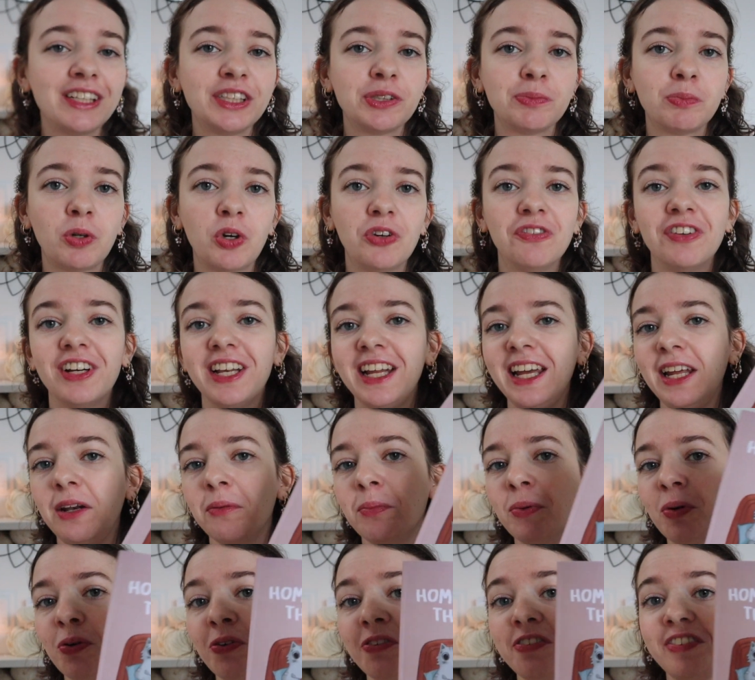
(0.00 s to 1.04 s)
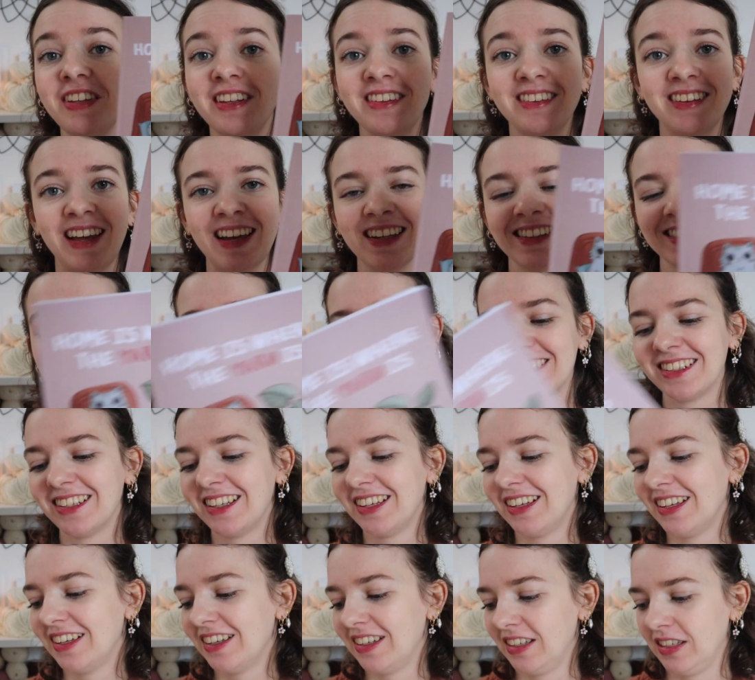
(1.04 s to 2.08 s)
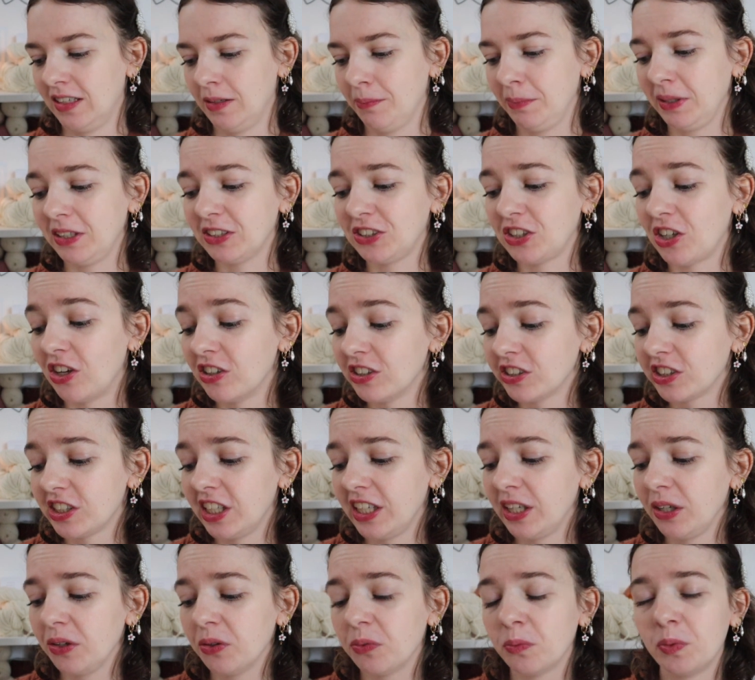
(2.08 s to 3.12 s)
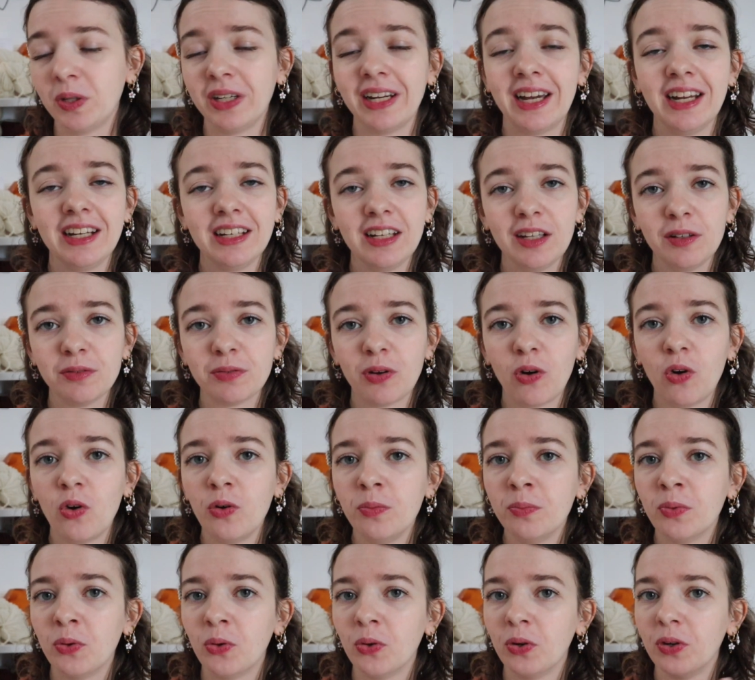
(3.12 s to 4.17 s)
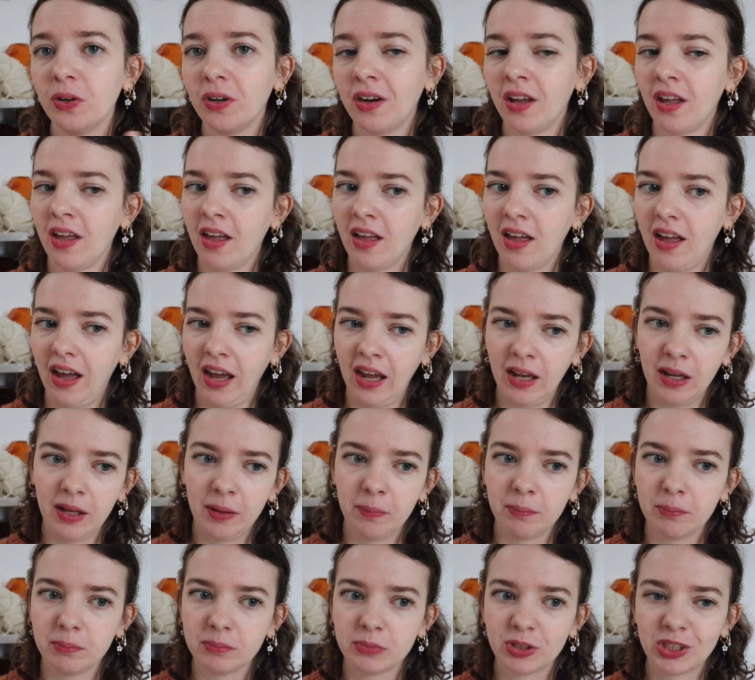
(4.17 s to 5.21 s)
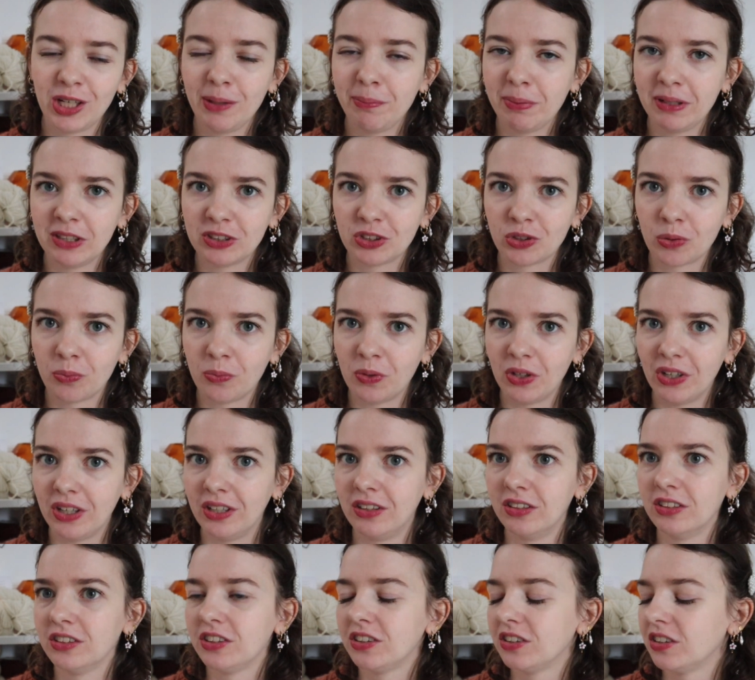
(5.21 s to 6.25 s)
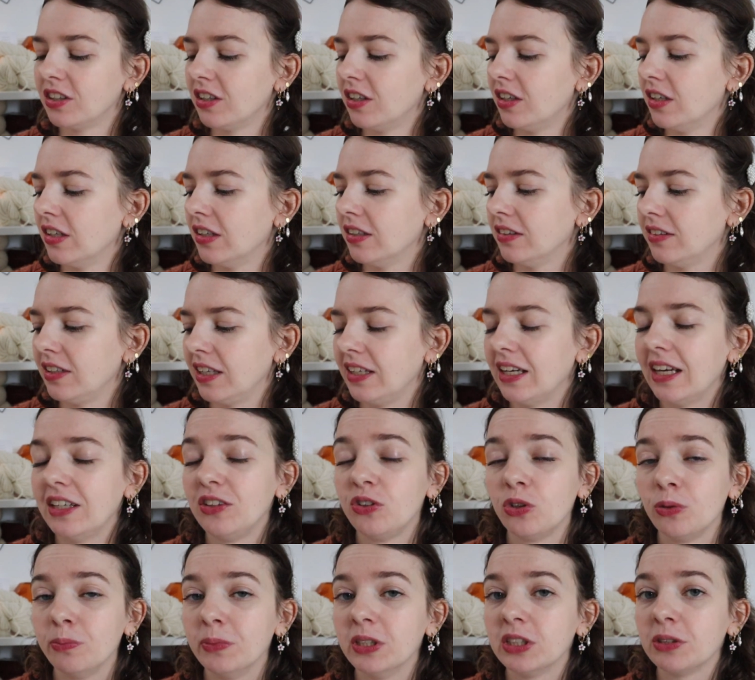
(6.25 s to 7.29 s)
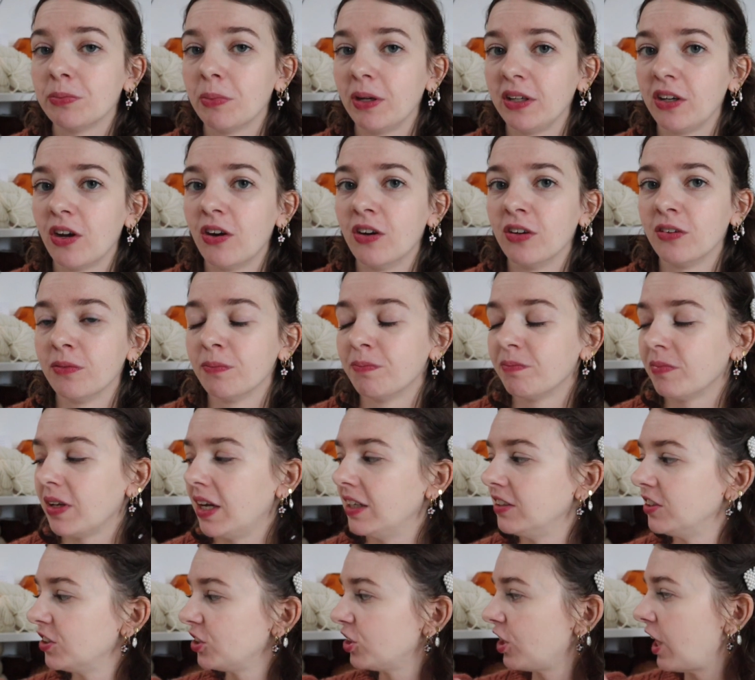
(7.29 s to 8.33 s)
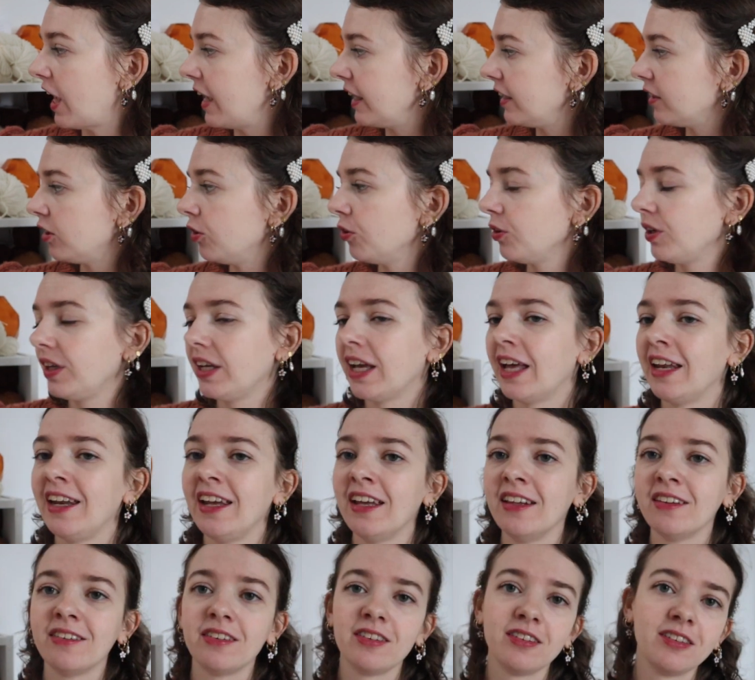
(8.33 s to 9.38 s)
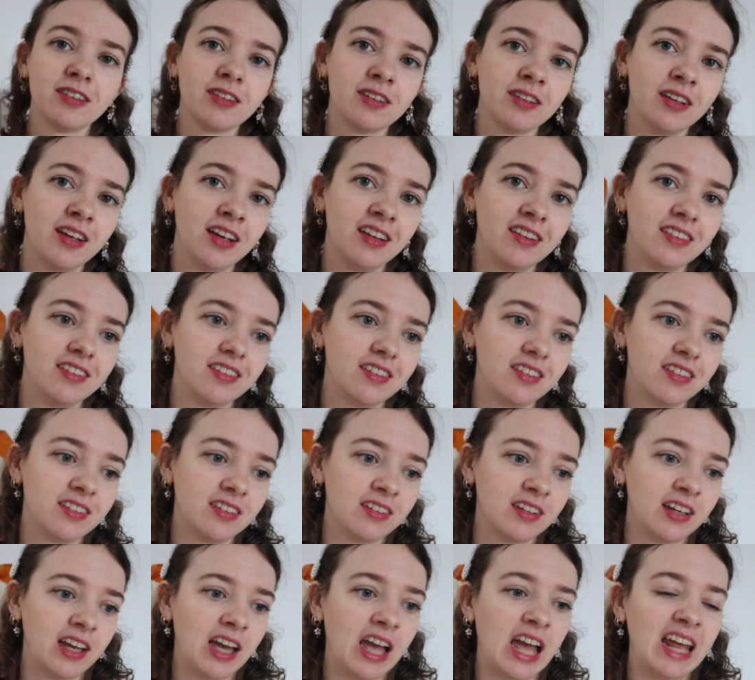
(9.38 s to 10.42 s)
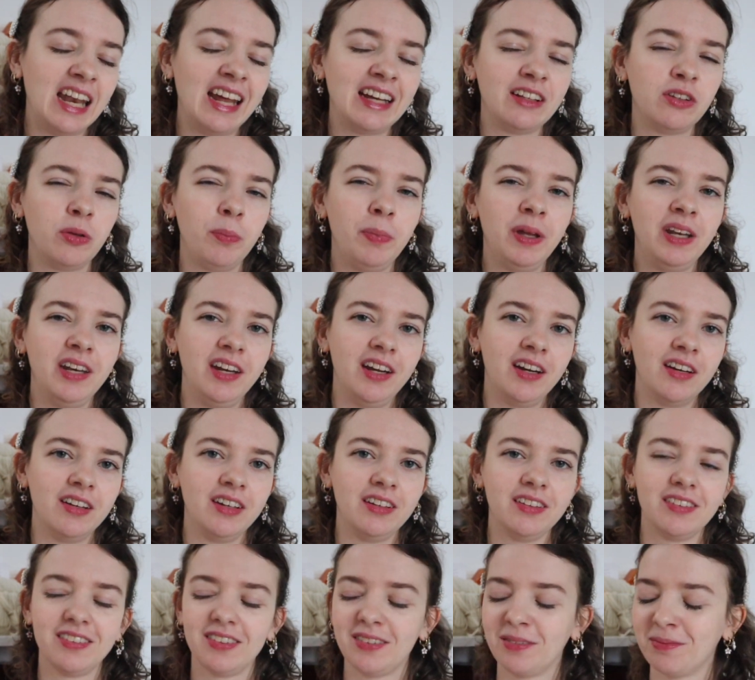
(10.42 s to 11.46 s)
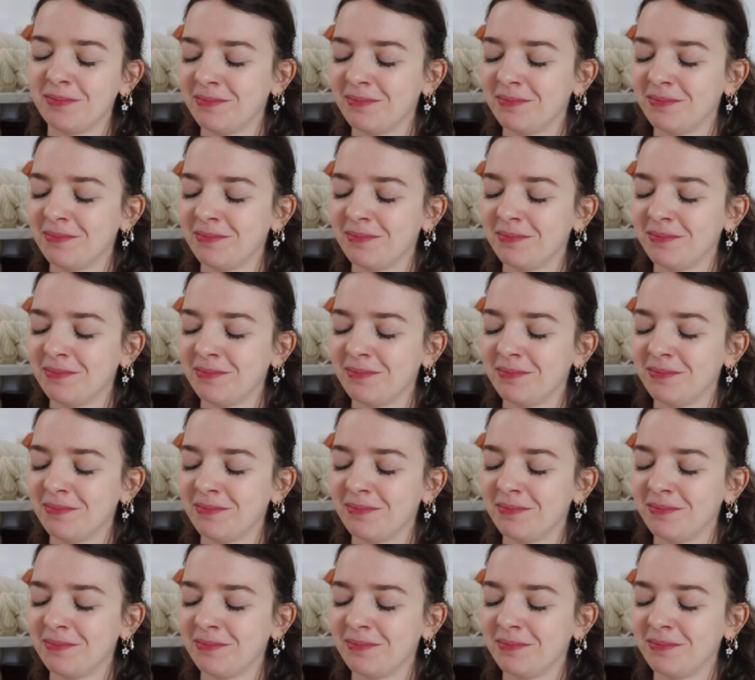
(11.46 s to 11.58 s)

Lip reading: is more relatable than that. Because honestly, when I leave home or I'm sleeping somewhere else, then I do miss my yarn. I just like looking at it, and I like to be near it.